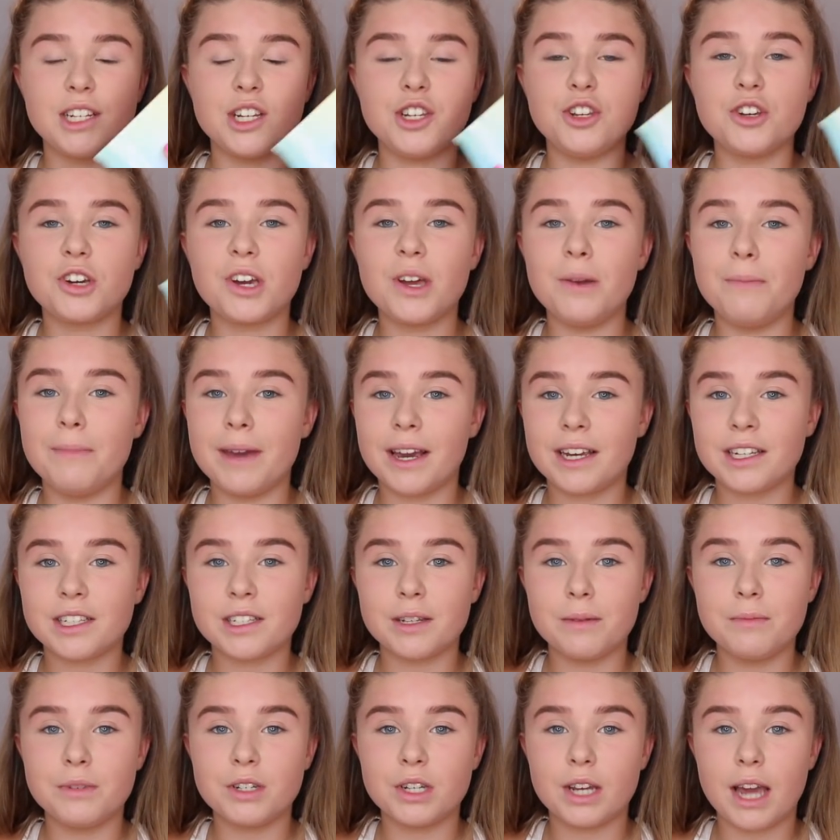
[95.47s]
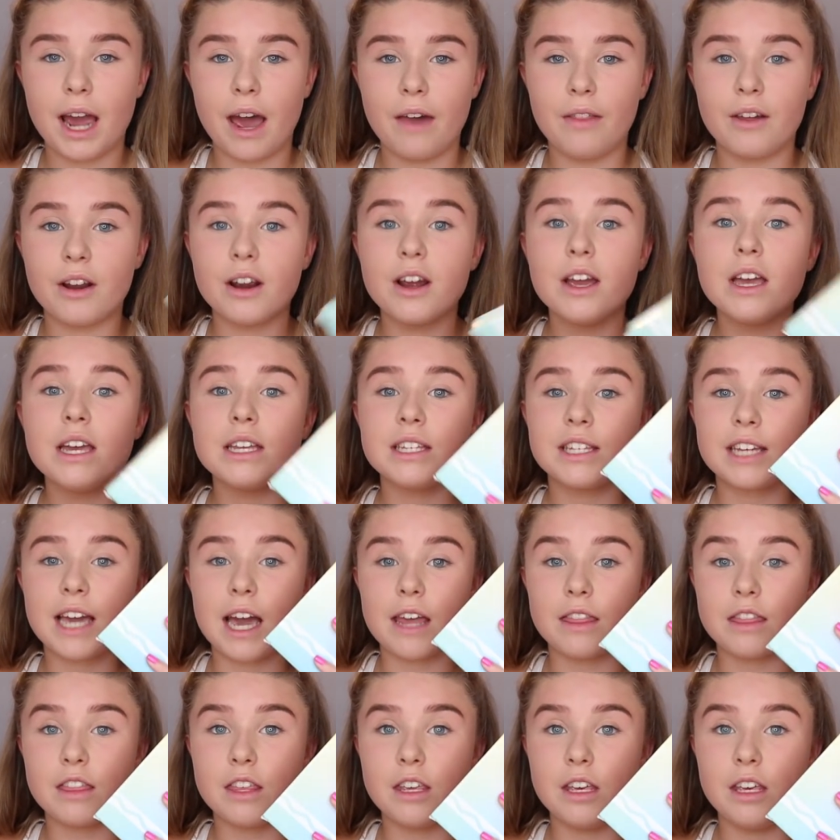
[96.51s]
and you can mix them together to
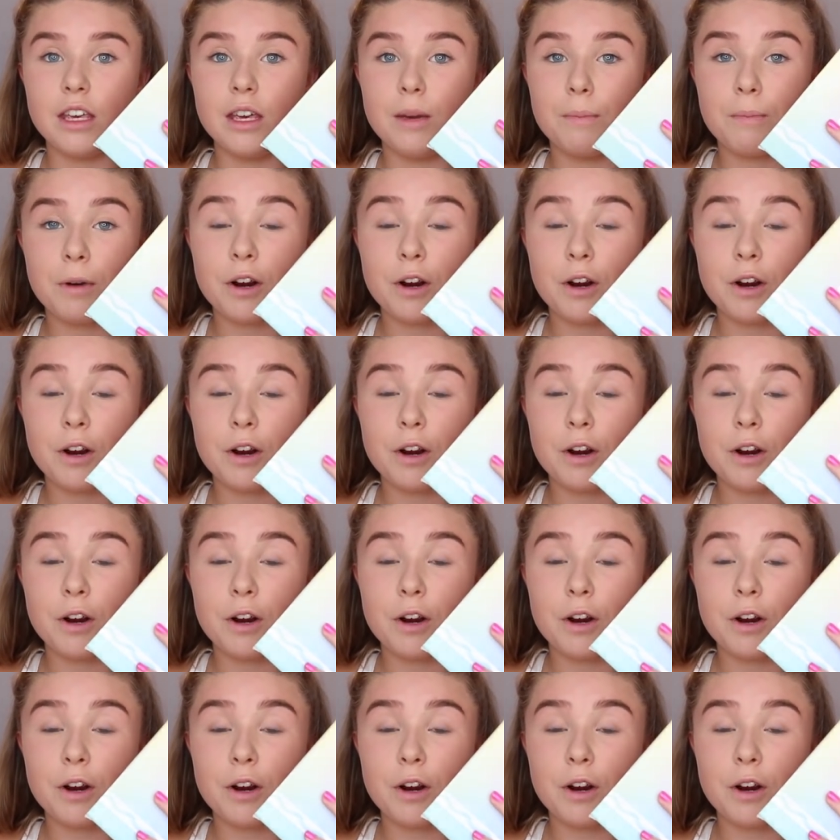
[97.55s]
get the